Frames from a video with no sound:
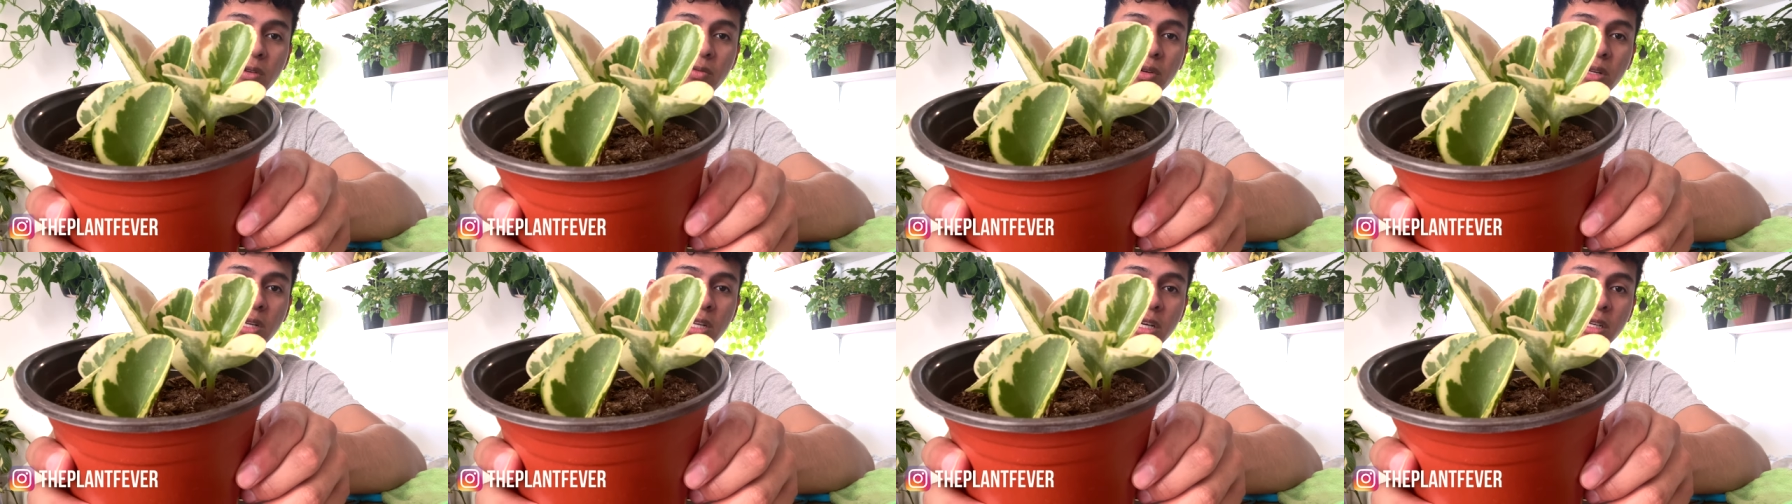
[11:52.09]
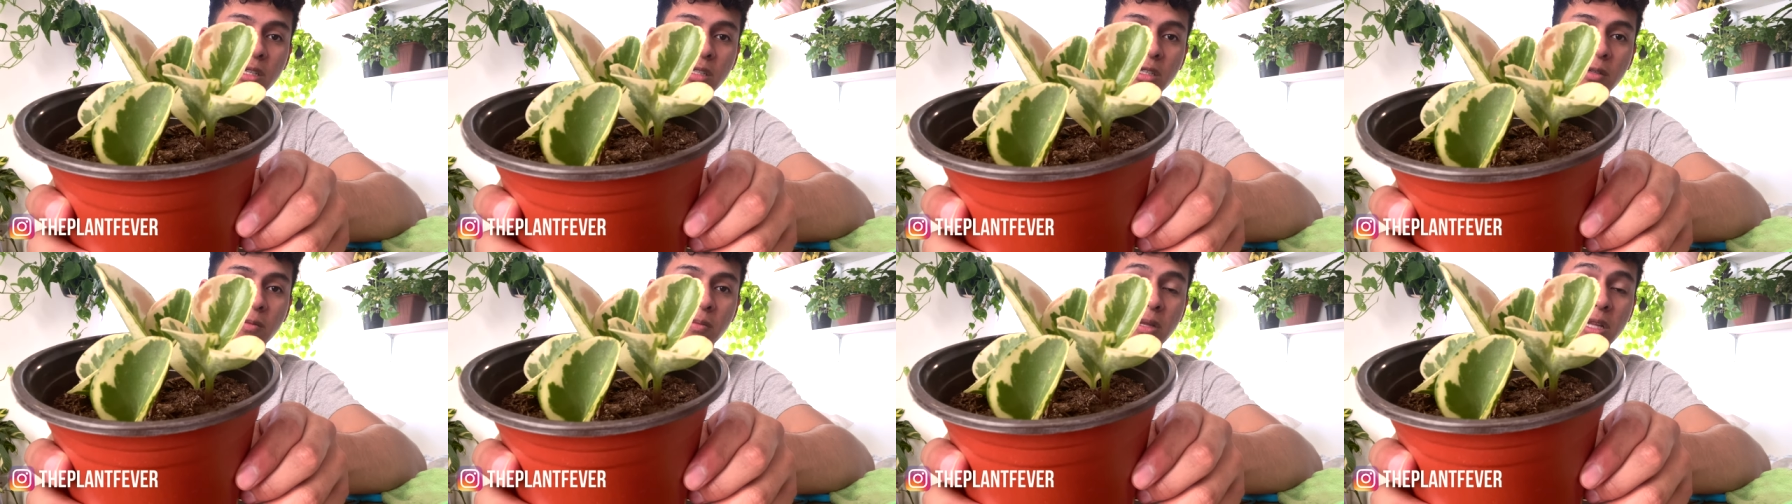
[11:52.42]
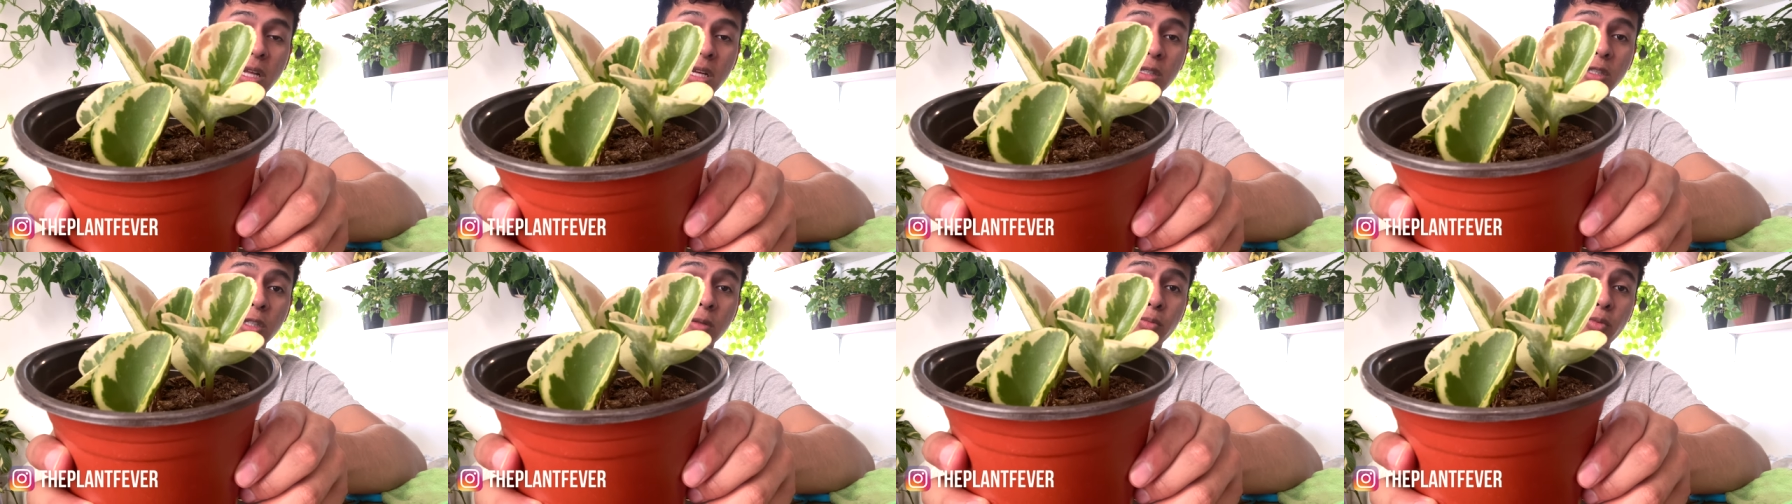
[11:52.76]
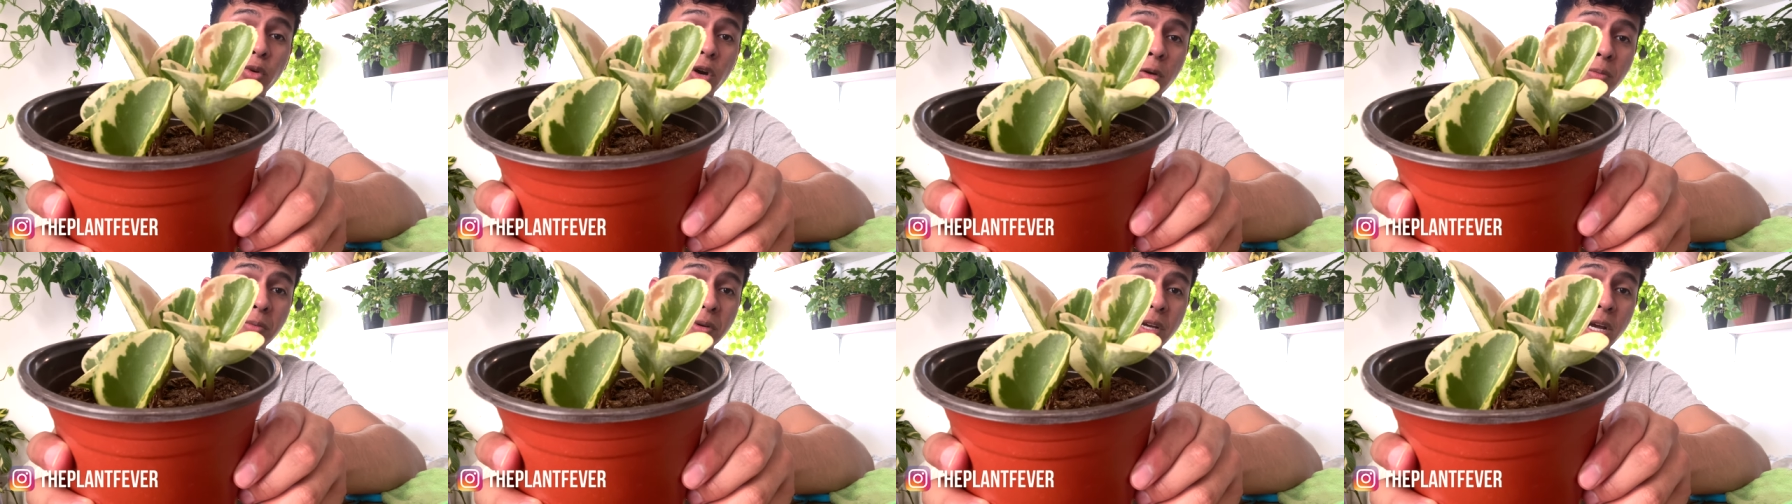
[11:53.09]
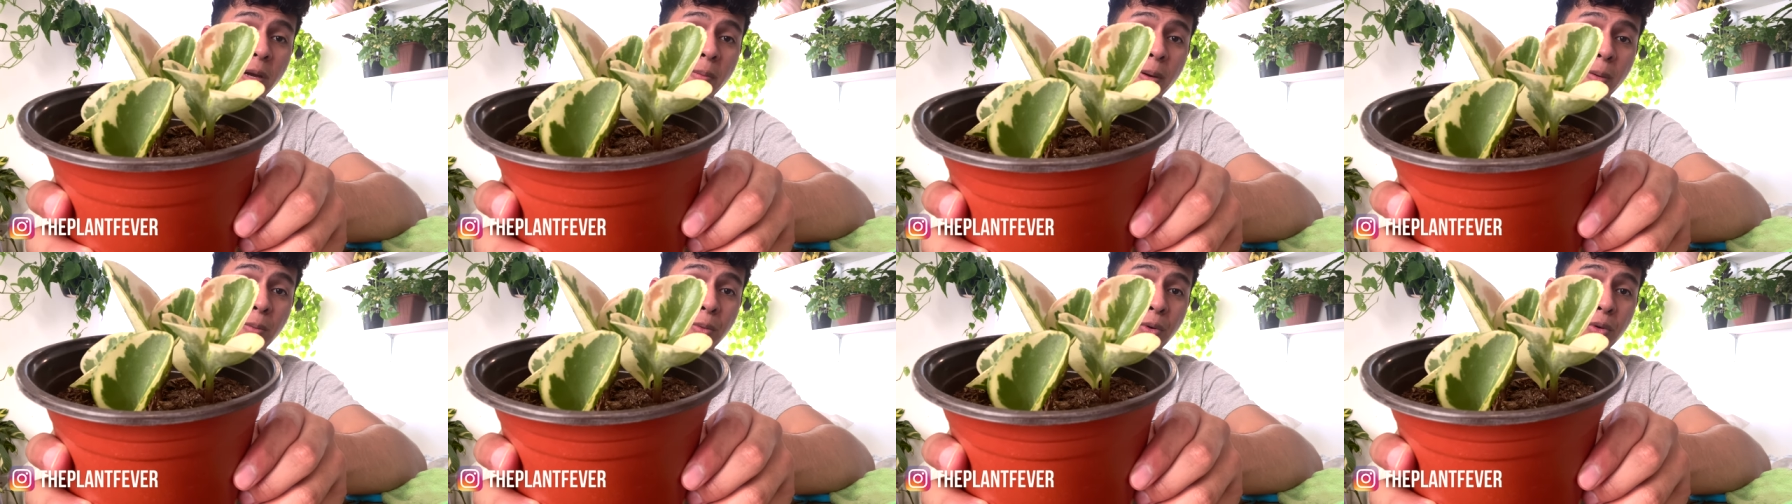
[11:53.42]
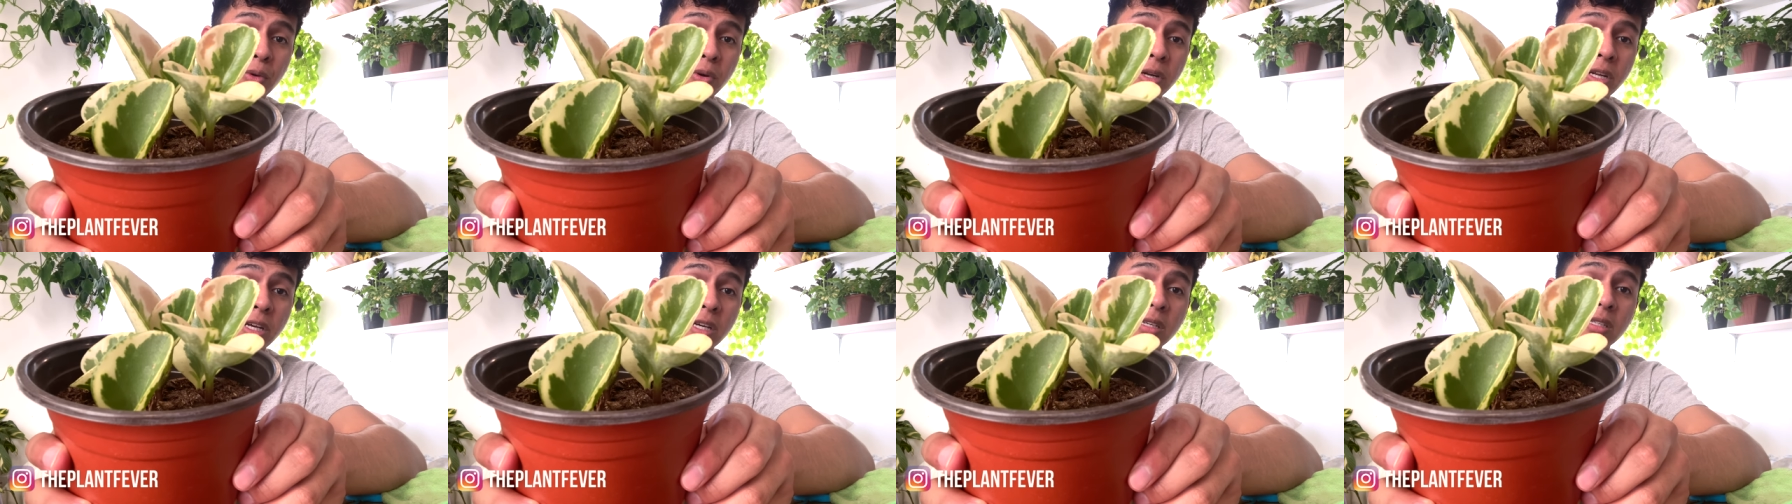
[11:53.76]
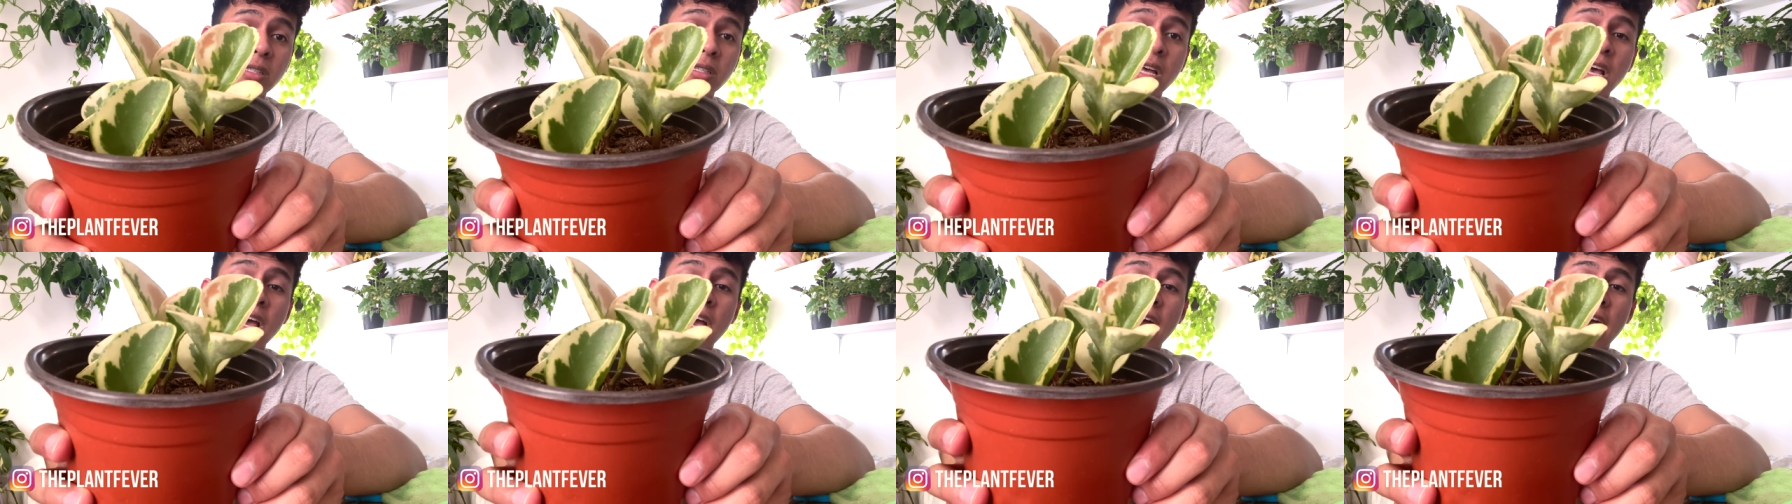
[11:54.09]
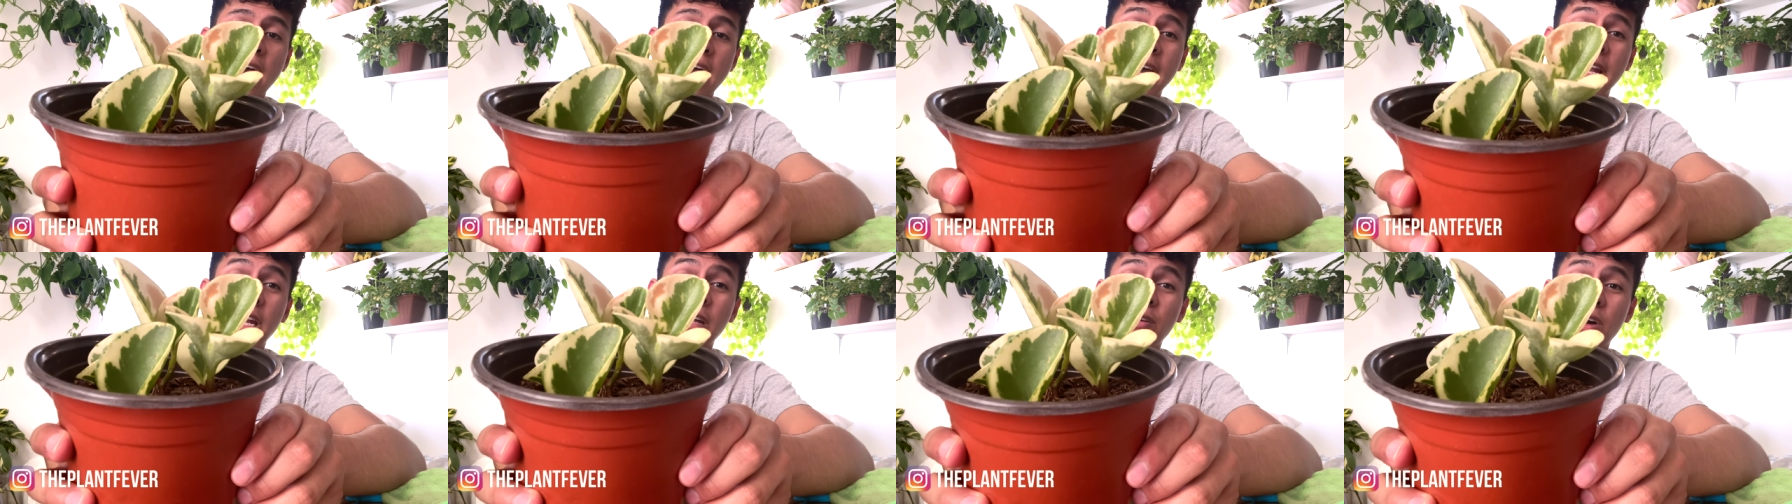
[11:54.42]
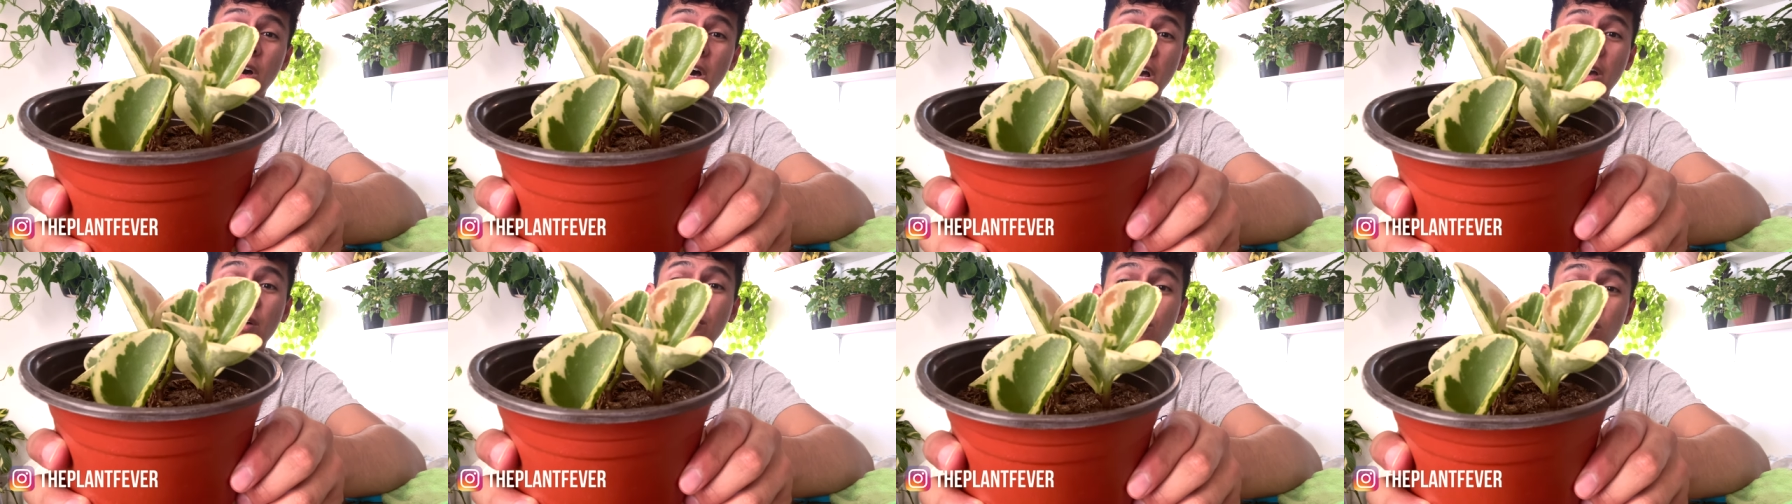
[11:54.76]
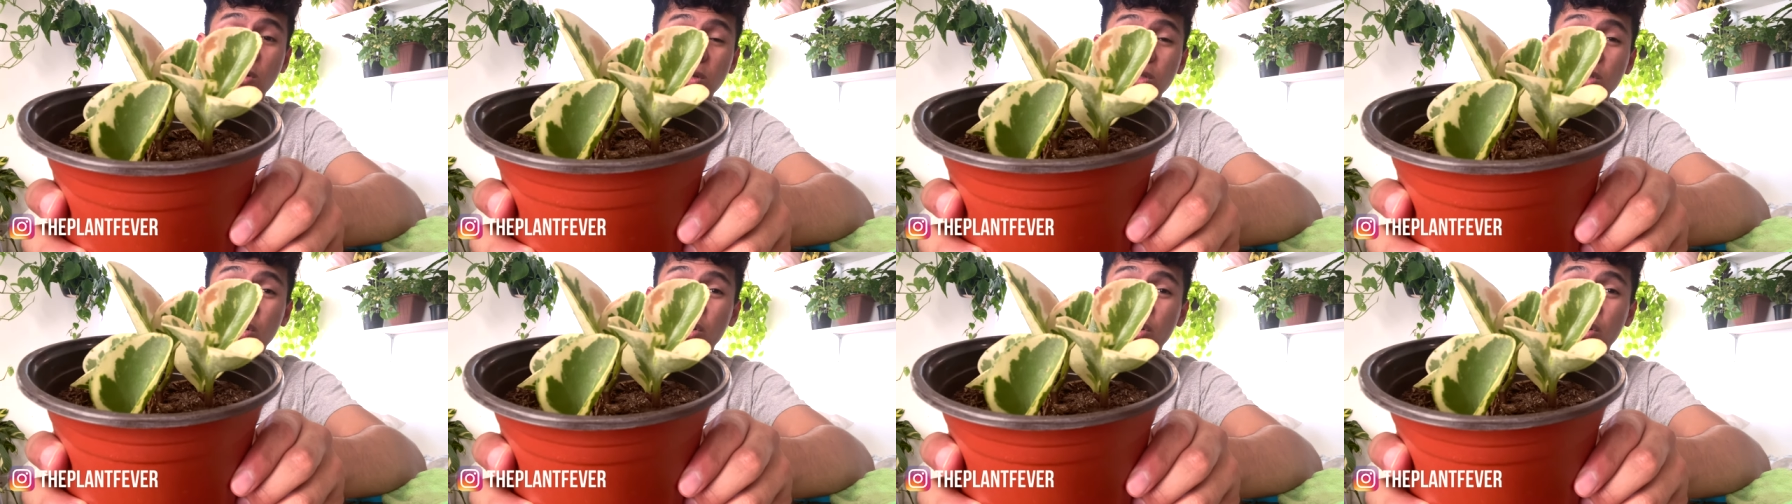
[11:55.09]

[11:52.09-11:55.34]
really easy plant to propagate peperomias. And I've also